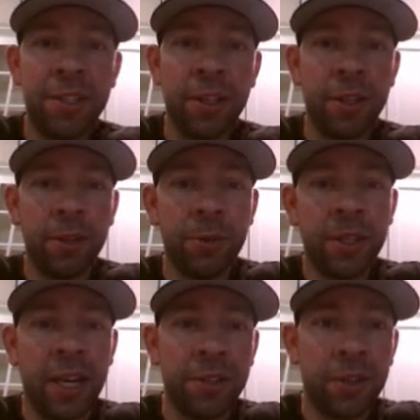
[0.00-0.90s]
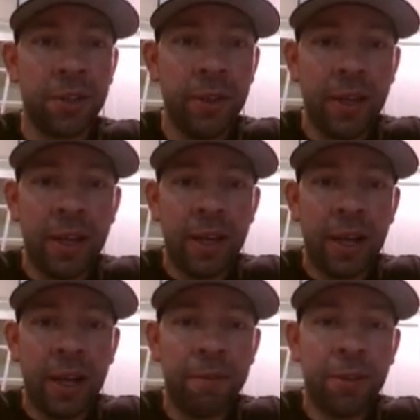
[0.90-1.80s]
so that those cancel.
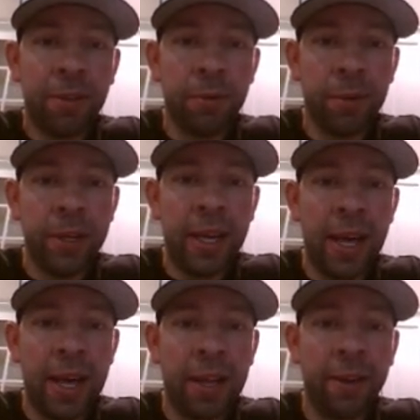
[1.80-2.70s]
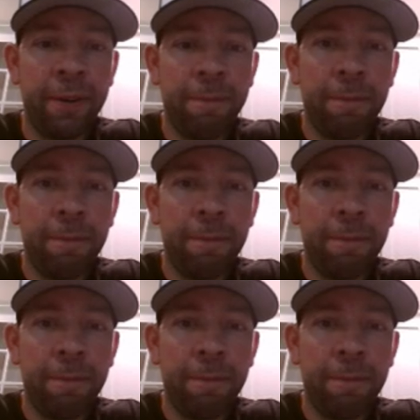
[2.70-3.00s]
I'll have 3 ln of